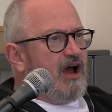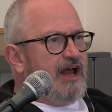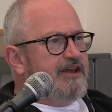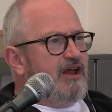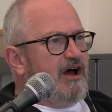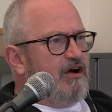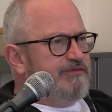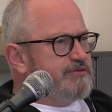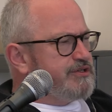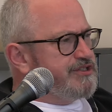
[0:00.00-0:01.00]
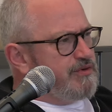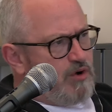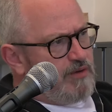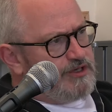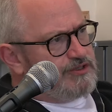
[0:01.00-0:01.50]
And afterwards, I said,
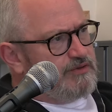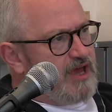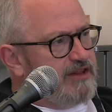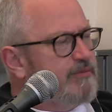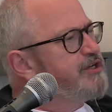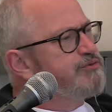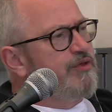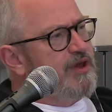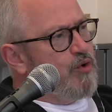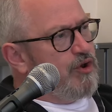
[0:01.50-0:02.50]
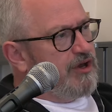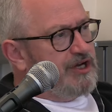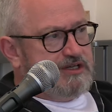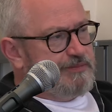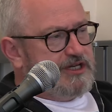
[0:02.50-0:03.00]
"Why are you doing that?" They went, "It's what they want."
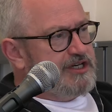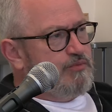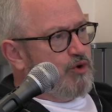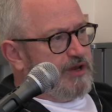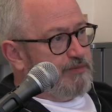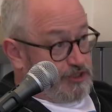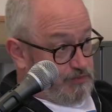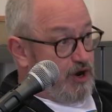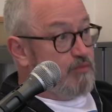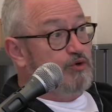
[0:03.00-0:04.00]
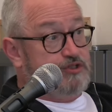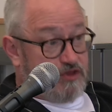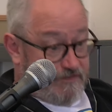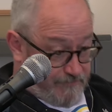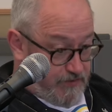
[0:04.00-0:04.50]
I said, "But they didn't want it because when I walked
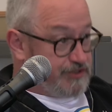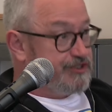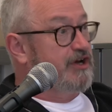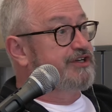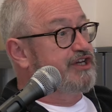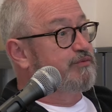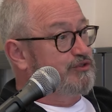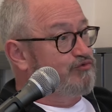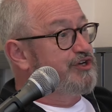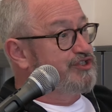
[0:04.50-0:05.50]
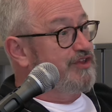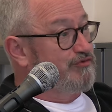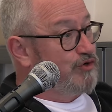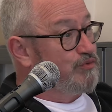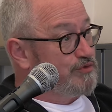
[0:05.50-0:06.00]
on, the first thing I did was reset
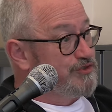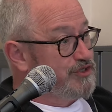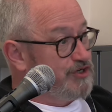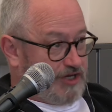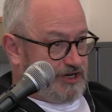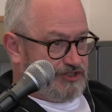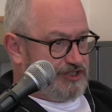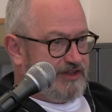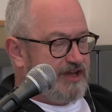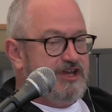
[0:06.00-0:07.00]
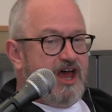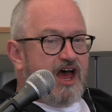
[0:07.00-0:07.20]
the rules because I could see that."